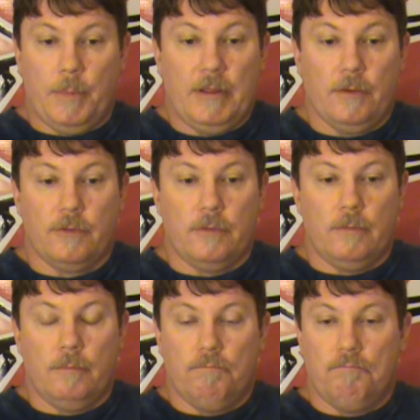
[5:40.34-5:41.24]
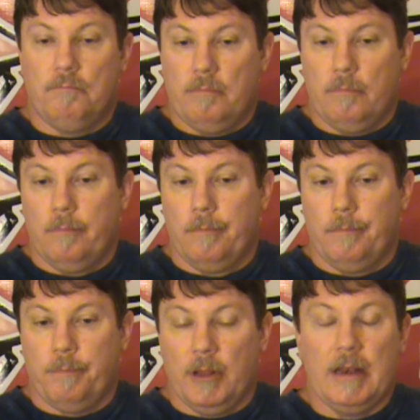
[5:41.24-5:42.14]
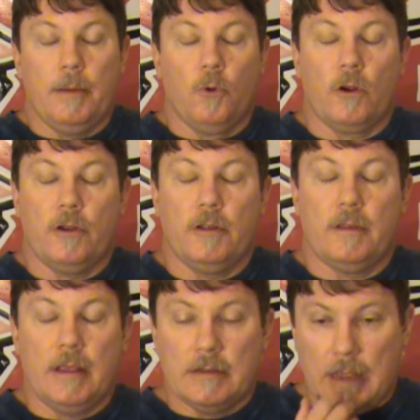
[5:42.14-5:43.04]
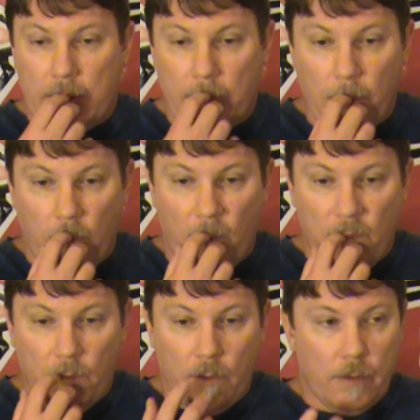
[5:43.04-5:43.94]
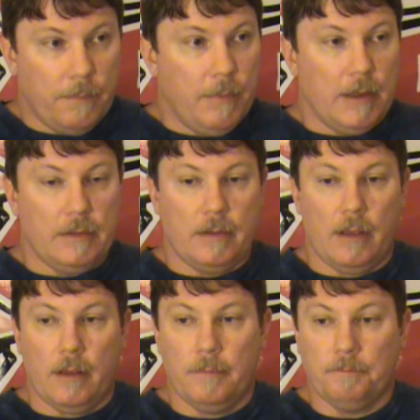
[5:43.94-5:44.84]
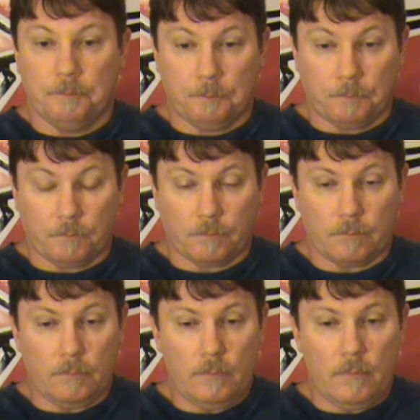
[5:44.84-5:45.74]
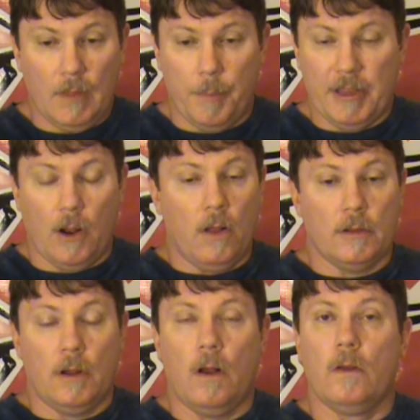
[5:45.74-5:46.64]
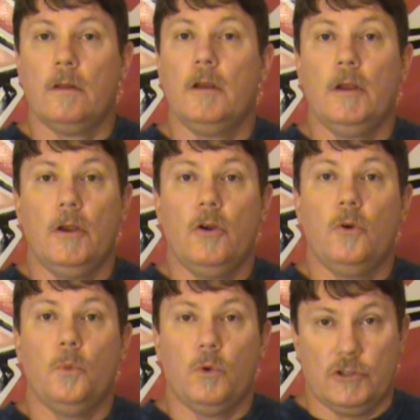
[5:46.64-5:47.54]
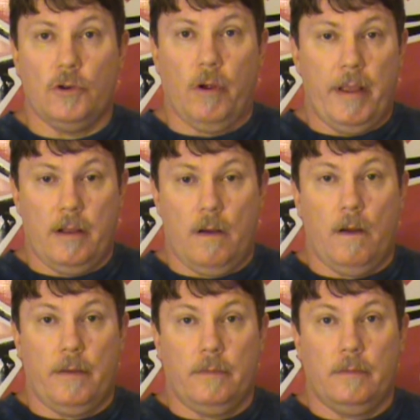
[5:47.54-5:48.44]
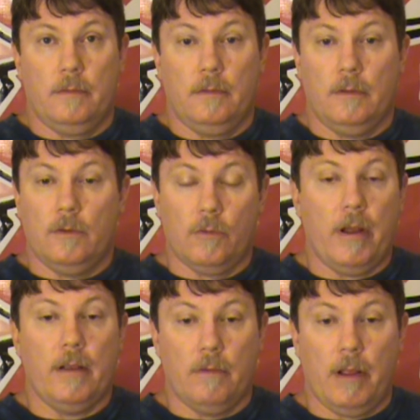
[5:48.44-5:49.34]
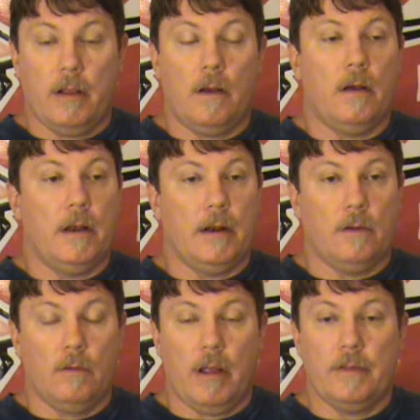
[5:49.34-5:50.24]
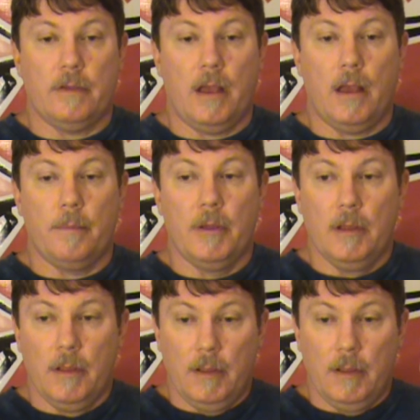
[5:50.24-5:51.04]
mean, there's plenty of more good things I could go over, but I mean, all in all, was a great con. Great con. Had a great time.